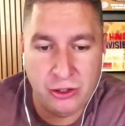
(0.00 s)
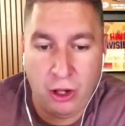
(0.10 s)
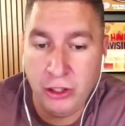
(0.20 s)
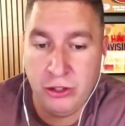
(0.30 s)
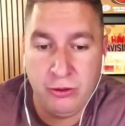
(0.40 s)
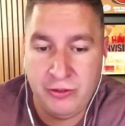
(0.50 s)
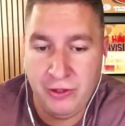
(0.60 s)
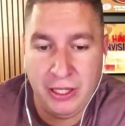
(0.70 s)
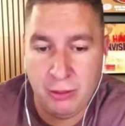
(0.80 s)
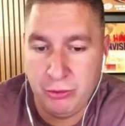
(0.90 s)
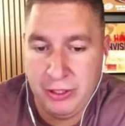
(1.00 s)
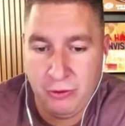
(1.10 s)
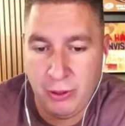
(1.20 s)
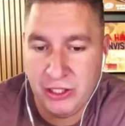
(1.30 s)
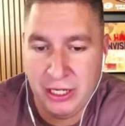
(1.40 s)
All you do is fill out a brief
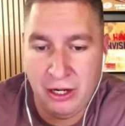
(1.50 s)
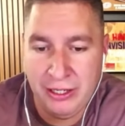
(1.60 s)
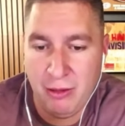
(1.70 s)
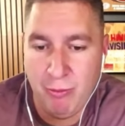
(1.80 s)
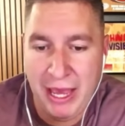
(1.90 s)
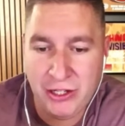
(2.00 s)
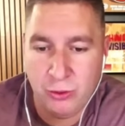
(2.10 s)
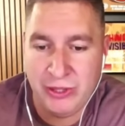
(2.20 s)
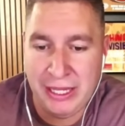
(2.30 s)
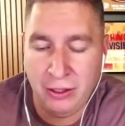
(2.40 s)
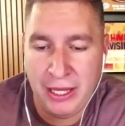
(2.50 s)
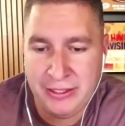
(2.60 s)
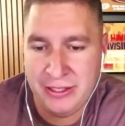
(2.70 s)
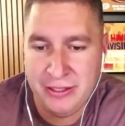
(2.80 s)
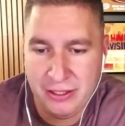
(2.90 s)
questionnaire and get matched with a
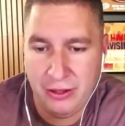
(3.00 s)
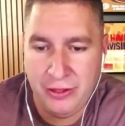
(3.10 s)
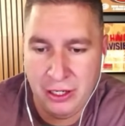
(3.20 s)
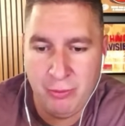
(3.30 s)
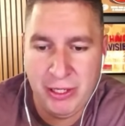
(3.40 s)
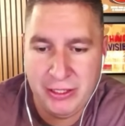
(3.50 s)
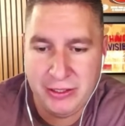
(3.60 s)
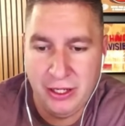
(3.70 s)
licensed therapist